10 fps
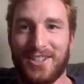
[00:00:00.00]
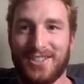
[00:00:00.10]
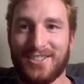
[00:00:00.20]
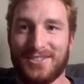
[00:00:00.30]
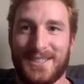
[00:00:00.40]

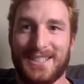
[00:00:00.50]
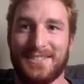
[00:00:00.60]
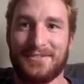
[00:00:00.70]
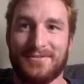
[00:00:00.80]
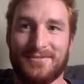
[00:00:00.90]
years. Man,
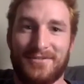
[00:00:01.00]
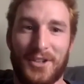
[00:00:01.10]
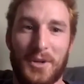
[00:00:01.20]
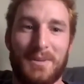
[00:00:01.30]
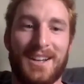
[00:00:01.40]
they've
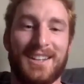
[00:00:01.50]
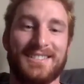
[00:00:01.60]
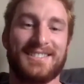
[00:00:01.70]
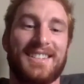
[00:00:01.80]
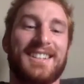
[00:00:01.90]
flown by.
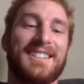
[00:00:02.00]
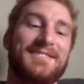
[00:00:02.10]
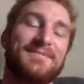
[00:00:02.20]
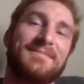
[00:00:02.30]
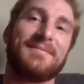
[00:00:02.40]

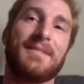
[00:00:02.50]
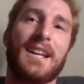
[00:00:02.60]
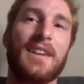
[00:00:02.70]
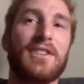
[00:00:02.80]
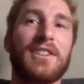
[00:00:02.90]

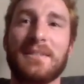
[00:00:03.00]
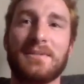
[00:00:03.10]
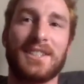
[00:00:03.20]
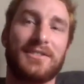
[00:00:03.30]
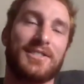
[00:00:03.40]
Every
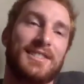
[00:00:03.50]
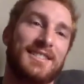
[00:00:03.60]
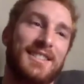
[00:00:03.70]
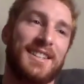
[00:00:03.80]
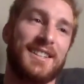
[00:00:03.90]
team's different.
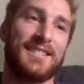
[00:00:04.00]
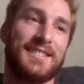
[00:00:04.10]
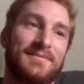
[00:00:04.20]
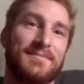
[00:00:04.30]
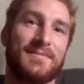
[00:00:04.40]

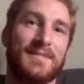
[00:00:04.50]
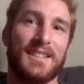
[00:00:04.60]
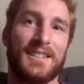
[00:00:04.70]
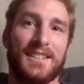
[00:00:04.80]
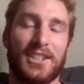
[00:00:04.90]
And
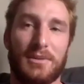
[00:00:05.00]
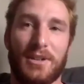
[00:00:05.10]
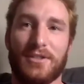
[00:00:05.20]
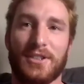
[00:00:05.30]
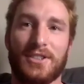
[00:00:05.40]

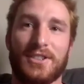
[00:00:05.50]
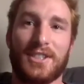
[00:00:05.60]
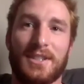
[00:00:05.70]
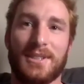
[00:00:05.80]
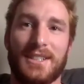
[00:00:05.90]
my first year
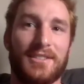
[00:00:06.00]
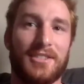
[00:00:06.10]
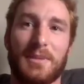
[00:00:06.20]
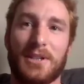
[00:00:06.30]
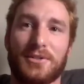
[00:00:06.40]
coming in, I was
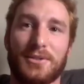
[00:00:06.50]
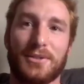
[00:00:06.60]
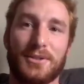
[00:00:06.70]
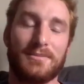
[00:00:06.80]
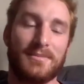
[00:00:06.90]
a special
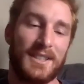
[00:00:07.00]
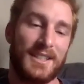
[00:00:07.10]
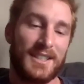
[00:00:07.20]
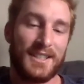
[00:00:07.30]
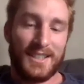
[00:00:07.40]
group.
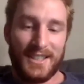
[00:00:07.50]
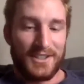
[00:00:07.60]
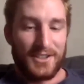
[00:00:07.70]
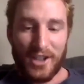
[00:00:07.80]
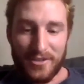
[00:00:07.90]

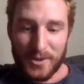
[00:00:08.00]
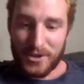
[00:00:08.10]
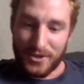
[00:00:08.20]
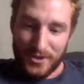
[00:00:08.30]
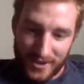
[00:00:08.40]
Then sophomore,
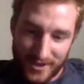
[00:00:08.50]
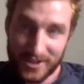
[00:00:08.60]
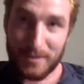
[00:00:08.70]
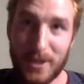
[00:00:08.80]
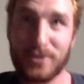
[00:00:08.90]
junior year, a
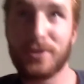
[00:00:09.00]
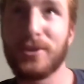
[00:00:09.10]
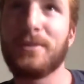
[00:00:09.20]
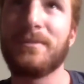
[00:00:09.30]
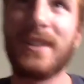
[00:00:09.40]
special group.